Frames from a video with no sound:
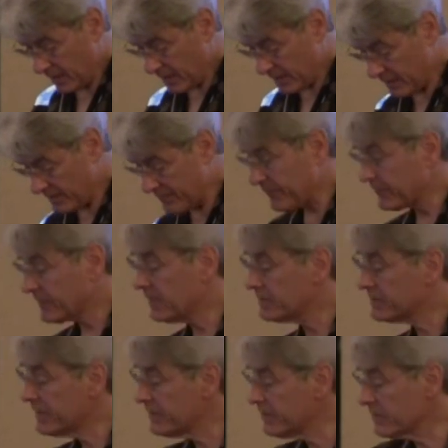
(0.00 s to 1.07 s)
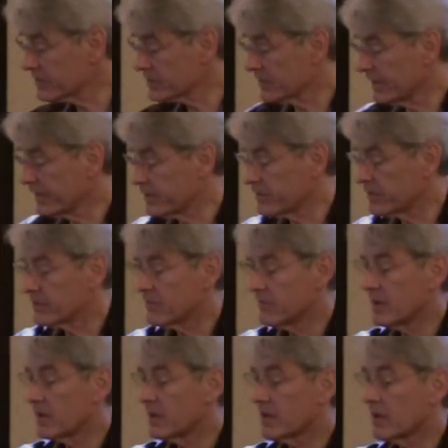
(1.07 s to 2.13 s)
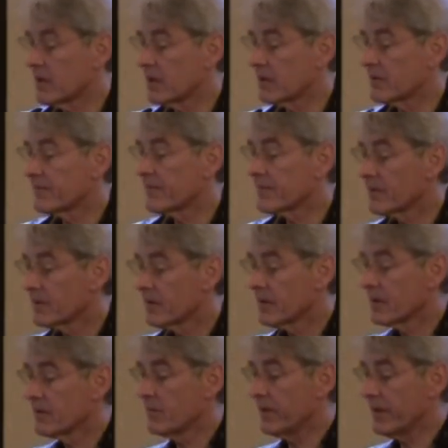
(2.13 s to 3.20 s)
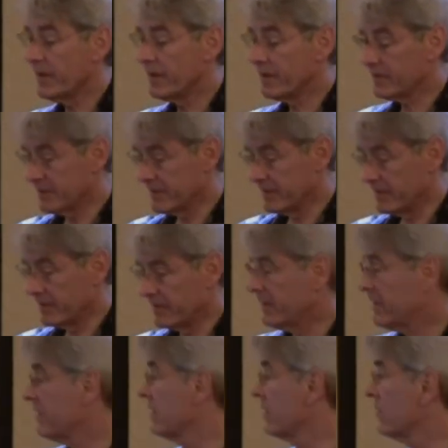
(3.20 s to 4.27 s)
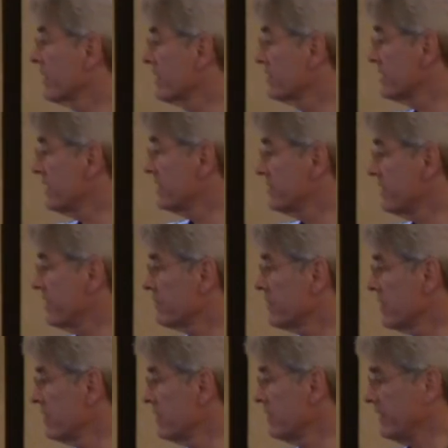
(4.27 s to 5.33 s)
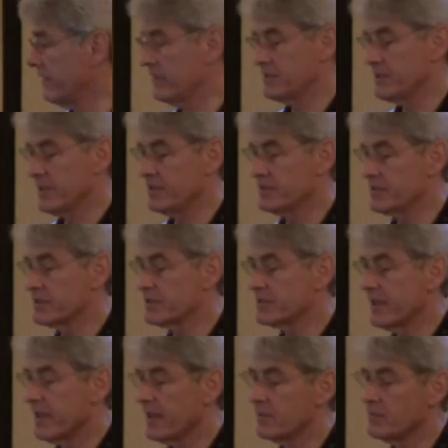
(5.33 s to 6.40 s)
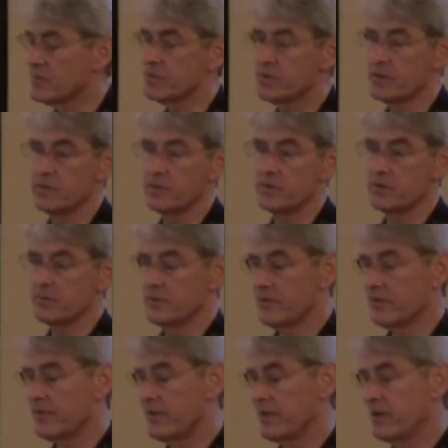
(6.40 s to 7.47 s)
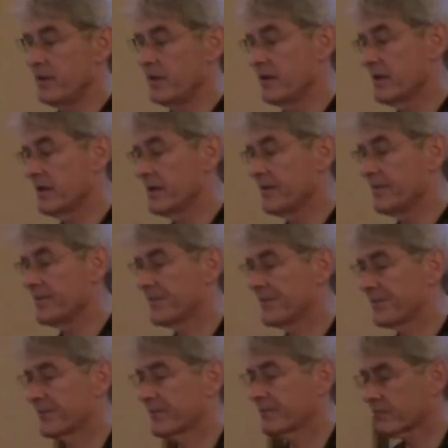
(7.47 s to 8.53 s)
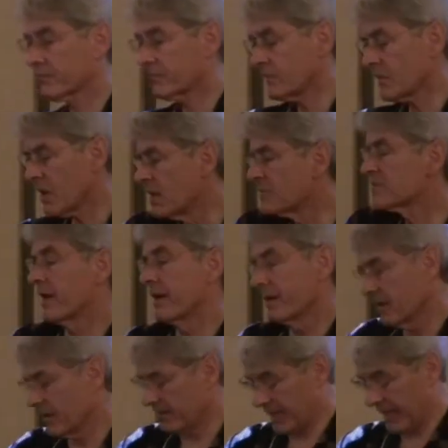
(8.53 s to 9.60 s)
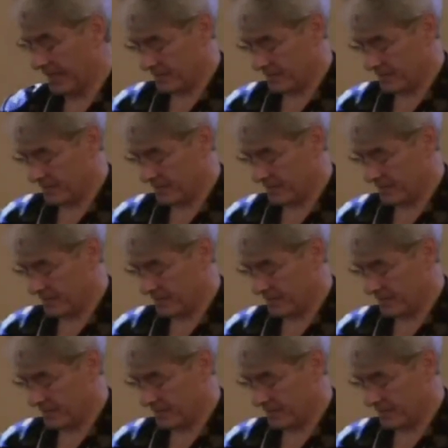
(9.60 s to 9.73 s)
Um, ten years later, we, the uh, organization had grown. It had changed its name to the, uh, I'm sorry, uh,